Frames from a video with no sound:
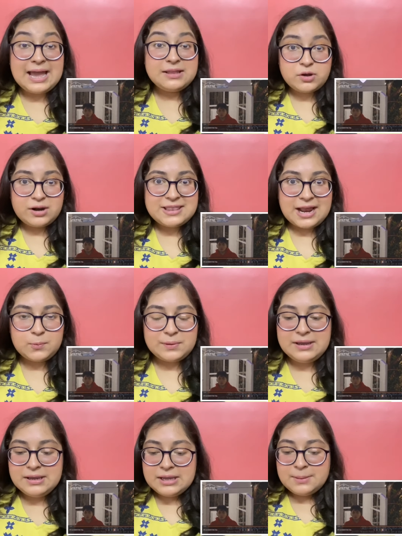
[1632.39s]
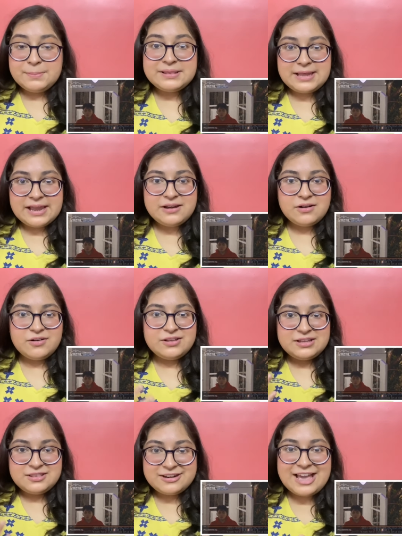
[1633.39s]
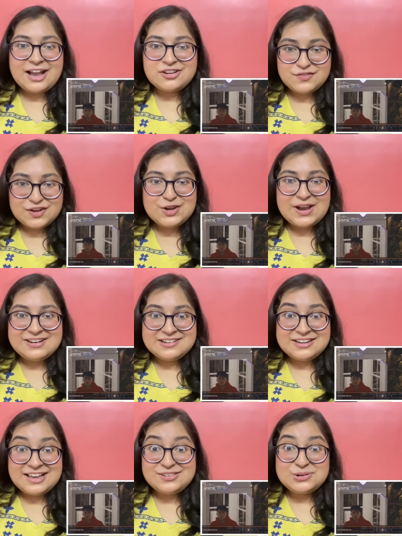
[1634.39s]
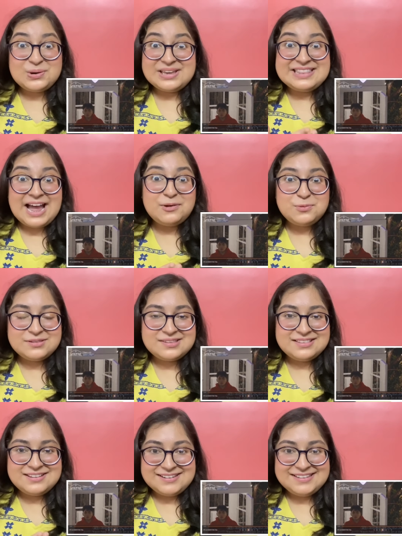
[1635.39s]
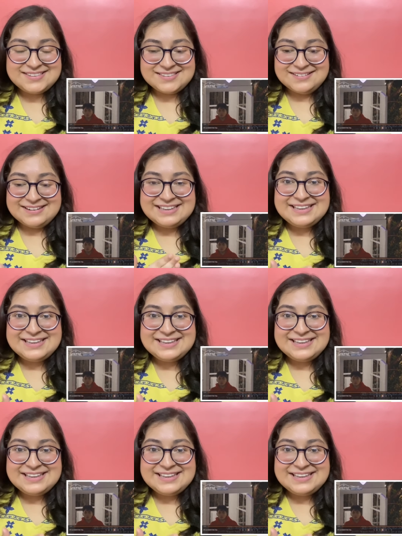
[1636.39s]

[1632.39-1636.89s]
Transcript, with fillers: I thought that way, but then uh, in the reaction video I realized, okay, that wasn't the reason.